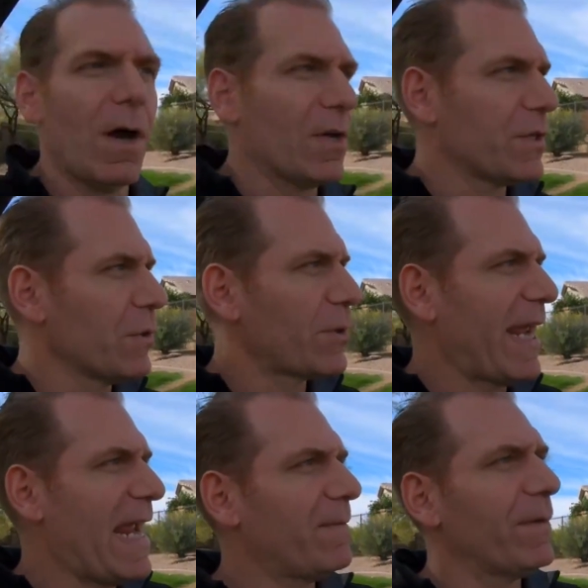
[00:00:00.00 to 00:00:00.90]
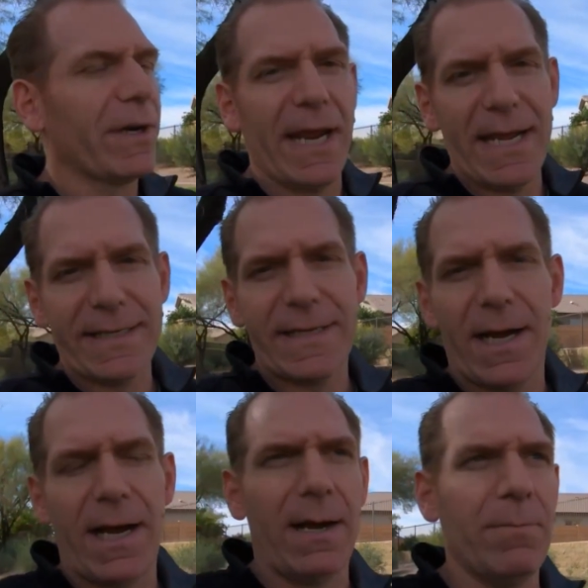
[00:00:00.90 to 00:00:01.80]
Also, can't forget,
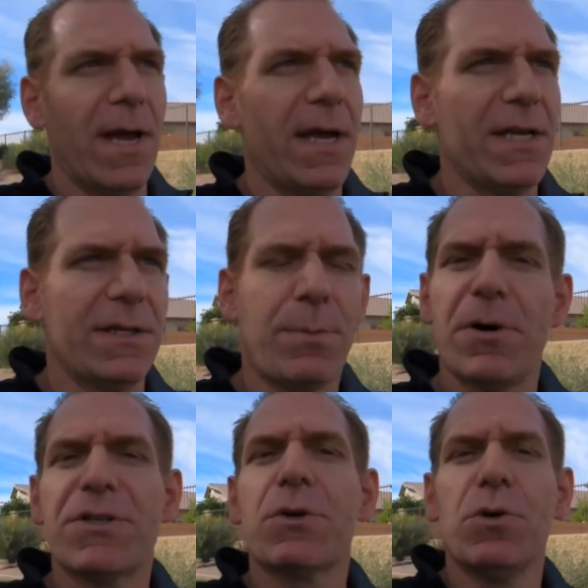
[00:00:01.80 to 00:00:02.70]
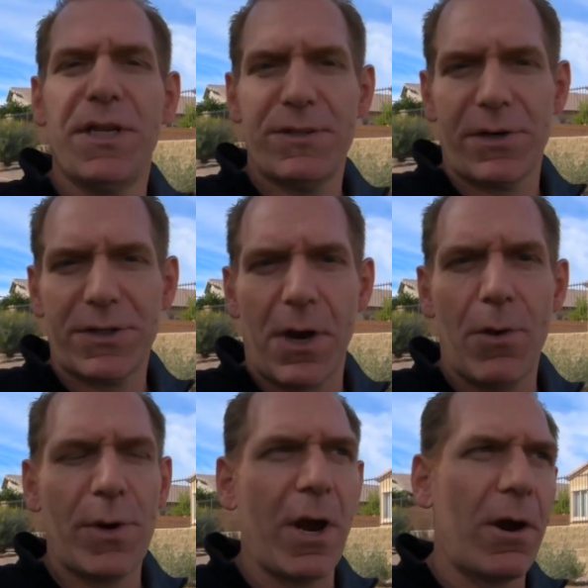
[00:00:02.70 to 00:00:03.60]
as far as school districts go,
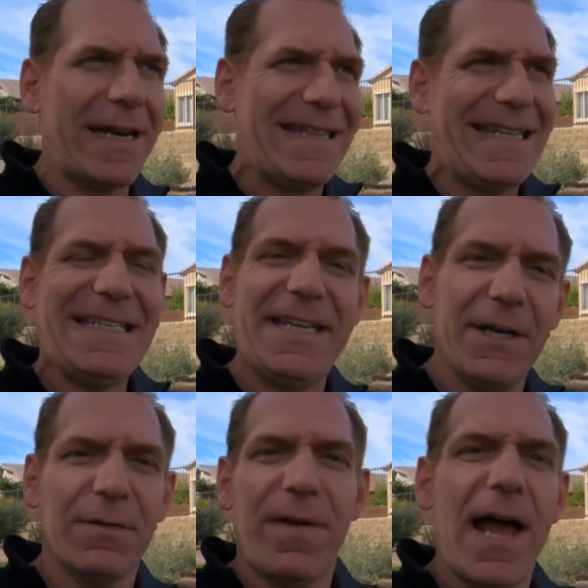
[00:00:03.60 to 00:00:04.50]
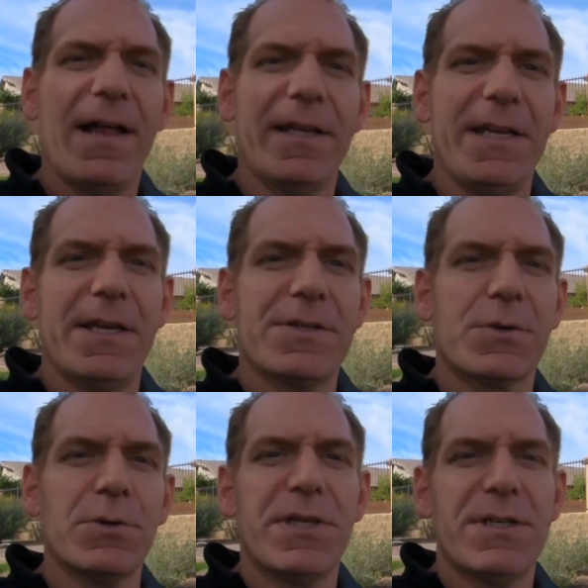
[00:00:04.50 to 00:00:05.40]
we are in the Deer Valley
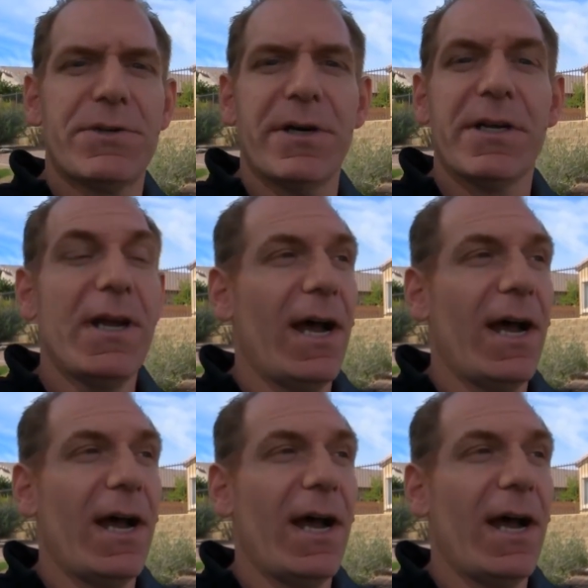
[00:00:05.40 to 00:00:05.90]
School District.